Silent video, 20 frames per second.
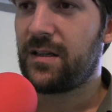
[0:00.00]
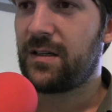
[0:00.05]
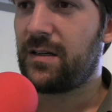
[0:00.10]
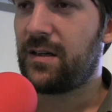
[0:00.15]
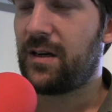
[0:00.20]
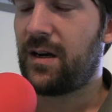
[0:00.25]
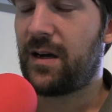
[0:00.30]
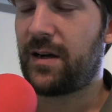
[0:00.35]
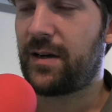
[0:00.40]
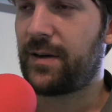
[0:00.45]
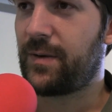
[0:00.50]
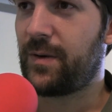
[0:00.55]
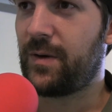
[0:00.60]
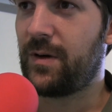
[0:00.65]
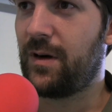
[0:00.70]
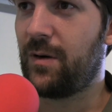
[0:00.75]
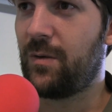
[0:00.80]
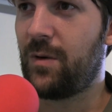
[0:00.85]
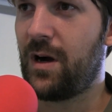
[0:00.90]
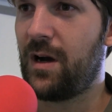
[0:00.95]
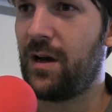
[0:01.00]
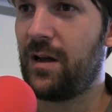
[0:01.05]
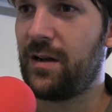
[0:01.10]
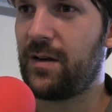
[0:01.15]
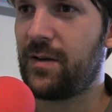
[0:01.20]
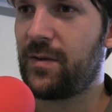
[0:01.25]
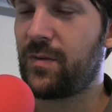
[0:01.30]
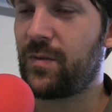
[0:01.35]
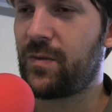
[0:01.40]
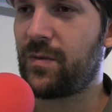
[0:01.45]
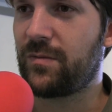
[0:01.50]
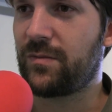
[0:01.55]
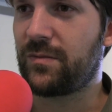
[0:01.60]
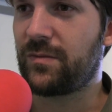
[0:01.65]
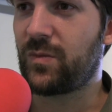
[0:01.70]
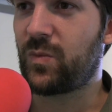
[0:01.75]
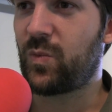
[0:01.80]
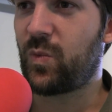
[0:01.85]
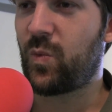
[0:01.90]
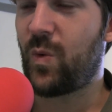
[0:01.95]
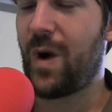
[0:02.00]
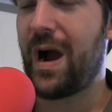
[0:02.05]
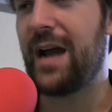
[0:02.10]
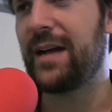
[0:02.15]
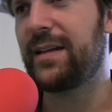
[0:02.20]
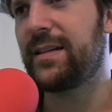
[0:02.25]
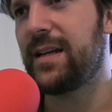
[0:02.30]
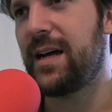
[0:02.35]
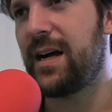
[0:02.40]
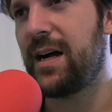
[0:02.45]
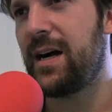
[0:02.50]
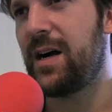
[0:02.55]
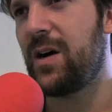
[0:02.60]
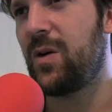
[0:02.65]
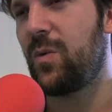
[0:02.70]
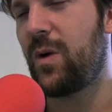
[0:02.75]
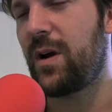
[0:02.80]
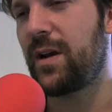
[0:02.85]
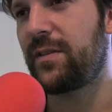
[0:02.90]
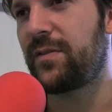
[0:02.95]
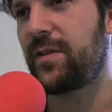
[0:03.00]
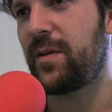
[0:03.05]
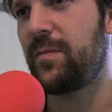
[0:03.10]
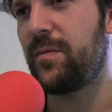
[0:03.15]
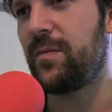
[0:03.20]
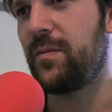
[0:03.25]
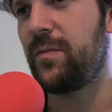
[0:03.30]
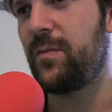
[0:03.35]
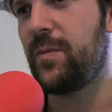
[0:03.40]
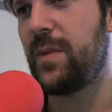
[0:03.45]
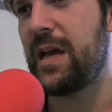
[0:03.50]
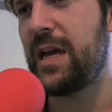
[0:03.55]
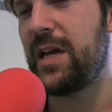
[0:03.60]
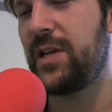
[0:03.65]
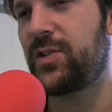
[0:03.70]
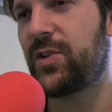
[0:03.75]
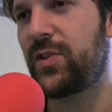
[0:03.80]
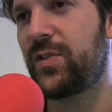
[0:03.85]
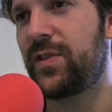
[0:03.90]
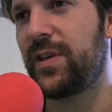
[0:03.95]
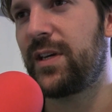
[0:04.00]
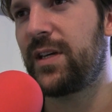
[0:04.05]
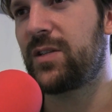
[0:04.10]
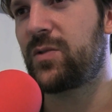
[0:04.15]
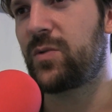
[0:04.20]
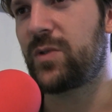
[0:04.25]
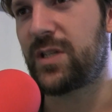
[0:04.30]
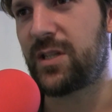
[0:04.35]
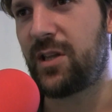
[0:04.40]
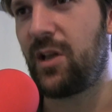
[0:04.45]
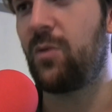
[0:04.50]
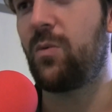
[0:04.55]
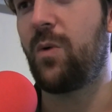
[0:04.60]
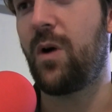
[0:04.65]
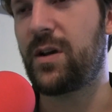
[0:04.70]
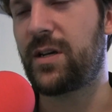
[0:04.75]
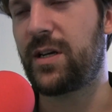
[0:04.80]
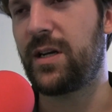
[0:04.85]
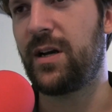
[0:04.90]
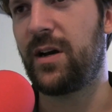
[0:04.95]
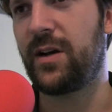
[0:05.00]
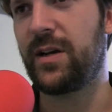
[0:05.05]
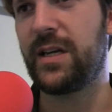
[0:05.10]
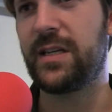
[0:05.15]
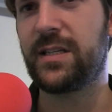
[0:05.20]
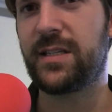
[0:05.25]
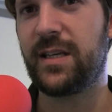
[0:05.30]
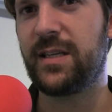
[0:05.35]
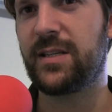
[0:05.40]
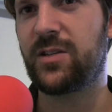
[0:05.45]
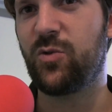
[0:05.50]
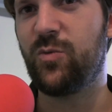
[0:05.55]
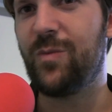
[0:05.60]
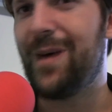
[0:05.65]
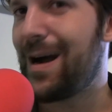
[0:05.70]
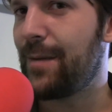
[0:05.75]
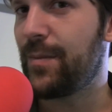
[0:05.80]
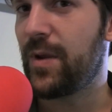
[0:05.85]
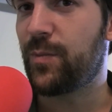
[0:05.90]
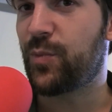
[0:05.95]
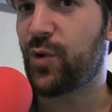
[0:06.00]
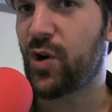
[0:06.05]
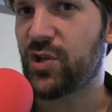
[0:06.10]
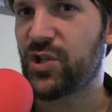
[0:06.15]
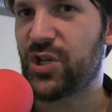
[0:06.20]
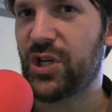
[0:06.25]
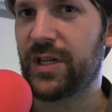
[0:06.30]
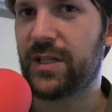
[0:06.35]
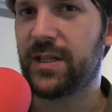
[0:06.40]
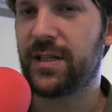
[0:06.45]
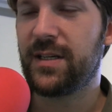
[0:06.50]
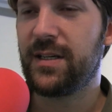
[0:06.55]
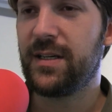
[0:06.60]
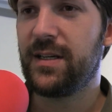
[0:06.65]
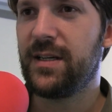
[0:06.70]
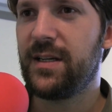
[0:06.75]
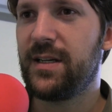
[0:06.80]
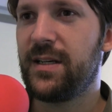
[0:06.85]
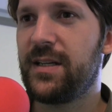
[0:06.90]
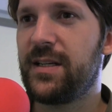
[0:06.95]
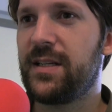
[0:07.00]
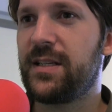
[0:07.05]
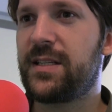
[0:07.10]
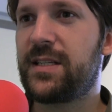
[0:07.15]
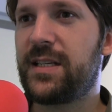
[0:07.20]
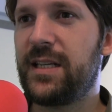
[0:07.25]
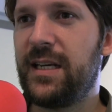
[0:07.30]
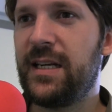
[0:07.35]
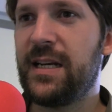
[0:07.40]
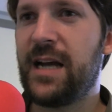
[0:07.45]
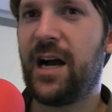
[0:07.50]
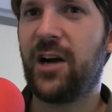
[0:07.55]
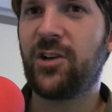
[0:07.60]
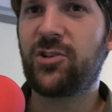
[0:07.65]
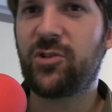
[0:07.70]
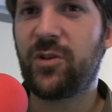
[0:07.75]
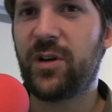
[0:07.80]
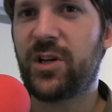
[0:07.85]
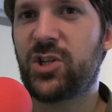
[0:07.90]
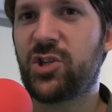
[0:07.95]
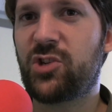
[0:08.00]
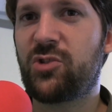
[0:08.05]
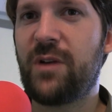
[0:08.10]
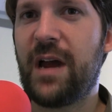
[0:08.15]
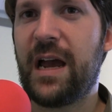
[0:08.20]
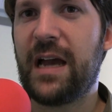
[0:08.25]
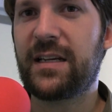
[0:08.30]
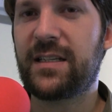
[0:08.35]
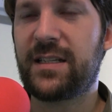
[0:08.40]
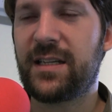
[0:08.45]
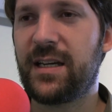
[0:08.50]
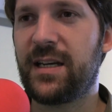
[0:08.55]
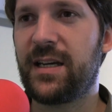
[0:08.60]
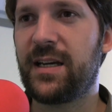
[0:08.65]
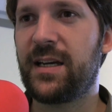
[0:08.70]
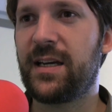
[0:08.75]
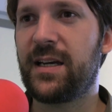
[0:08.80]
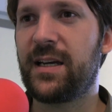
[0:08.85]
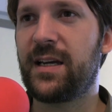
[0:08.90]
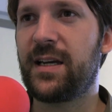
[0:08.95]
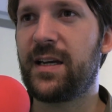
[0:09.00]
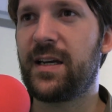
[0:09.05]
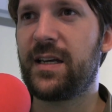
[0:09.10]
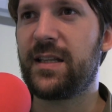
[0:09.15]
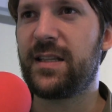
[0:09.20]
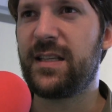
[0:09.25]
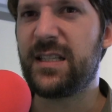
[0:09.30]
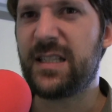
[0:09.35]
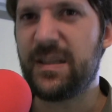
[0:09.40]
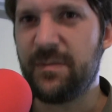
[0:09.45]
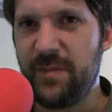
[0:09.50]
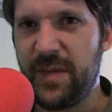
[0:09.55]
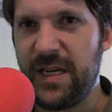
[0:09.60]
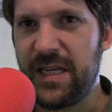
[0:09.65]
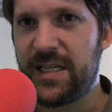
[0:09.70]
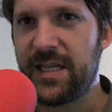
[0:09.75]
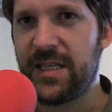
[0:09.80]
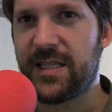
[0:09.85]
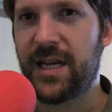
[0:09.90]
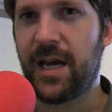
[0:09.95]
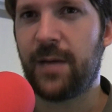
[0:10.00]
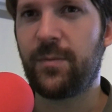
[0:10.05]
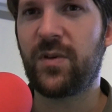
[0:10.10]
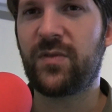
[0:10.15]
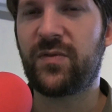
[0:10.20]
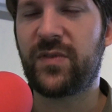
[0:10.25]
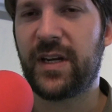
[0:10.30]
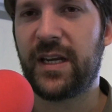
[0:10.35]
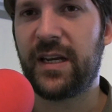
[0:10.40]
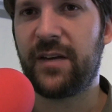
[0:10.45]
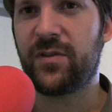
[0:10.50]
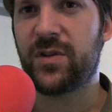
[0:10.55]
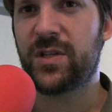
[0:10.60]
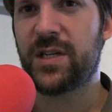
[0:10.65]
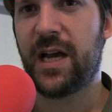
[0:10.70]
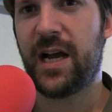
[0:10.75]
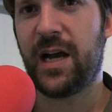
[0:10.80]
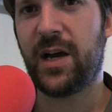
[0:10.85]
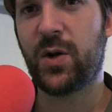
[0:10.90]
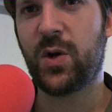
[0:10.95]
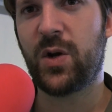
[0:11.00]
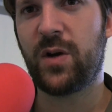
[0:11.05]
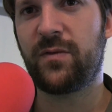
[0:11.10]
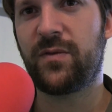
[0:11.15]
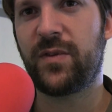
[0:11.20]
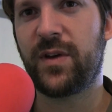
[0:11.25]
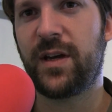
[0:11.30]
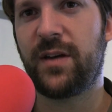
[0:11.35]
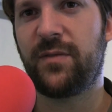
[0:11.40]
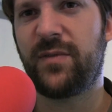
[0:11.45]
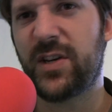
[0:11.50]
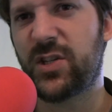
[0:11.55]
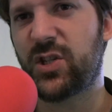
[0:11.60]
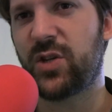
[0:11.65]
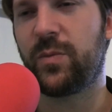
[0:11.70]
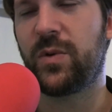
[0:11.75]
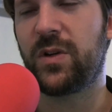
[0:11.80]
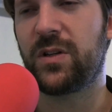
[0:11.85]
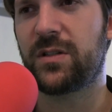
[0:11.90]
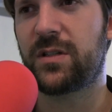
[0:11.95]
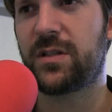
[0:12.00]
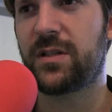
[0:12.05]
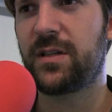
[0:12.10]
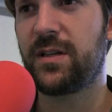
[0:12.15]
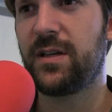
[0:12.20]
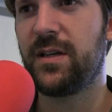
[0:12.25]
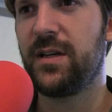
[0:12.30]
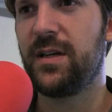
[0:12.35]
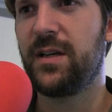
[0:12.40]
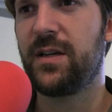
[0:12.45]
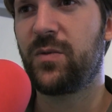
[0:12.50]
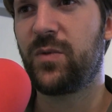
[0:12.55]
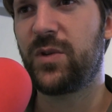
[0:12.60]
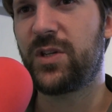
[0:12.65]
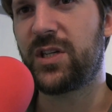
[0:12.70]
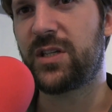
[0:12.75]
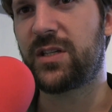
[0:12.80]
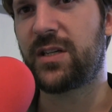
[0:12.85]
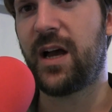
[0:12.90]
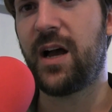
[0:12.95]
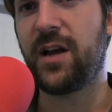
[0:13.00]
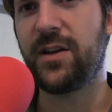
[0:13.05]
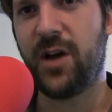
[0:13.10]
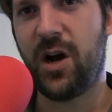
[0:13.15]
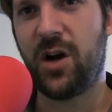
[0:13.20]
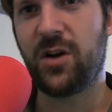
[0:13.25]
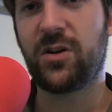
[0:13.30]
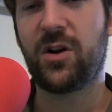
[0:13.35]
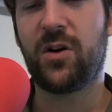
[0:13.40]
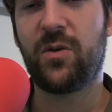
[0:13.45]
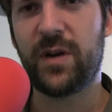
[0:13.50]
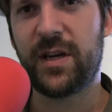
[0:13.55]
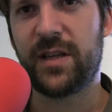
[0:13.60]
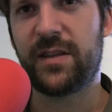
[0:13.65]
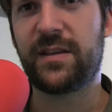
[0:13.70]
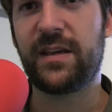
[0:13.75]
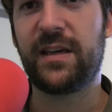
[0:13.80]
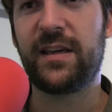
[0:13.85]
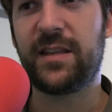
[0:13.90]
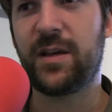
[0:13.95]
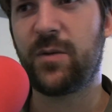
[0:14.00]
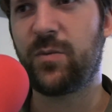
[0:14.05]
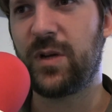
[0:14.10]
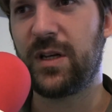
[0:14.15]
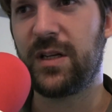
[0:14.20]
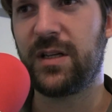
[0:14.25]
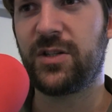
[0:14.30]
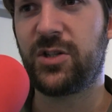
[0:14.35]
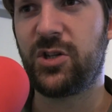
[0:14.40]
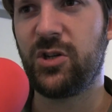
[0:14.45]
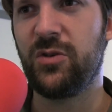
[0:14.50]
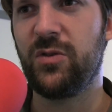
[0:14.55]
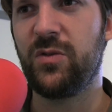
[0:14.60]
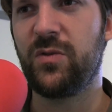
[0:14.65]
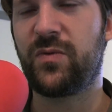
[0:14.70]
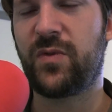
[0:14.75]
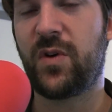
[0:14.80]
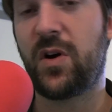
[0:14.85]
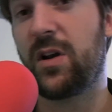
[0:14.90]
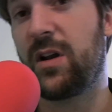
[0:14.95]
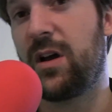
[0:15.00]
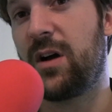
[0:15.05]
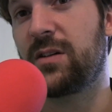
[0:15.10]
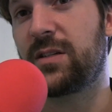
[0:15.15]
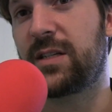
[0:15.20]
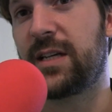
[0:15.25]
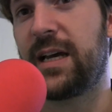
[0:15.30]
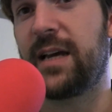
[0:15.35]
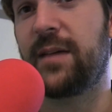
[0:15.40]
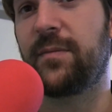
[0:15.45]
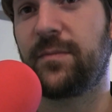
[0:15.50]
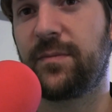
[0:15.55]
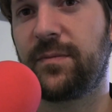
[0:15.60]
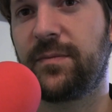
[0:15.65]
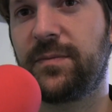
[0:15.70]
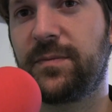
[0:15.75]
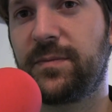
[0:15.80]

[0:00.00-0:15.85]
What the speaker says: Well, right now, one of the major things we're still working on is this umami project. Seeing how to extract these meaty type of flavors out of vegetables, which is an ongoing thing that we'll do for a long time.